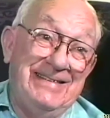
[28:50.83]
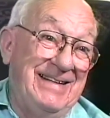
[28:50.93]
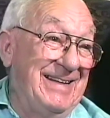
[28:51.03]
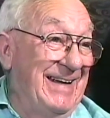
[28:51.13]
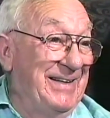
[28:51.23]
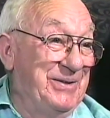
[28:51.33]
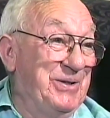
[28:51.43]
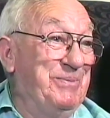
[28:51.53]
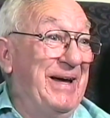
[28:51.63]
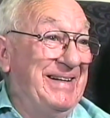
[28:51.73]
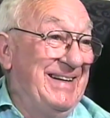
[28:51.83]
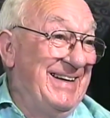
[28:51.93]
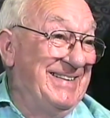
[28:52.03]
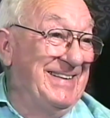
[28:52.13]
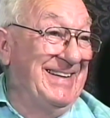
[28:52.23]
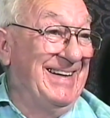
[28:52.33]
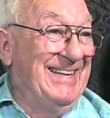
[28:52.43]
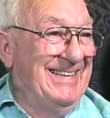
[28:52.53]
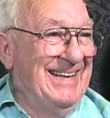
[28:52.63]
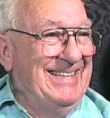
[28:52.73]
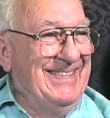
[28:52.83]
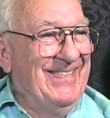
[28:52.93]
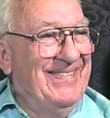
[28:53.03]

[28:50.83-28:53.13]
then I had to go back and get, get the, the, gun. gun.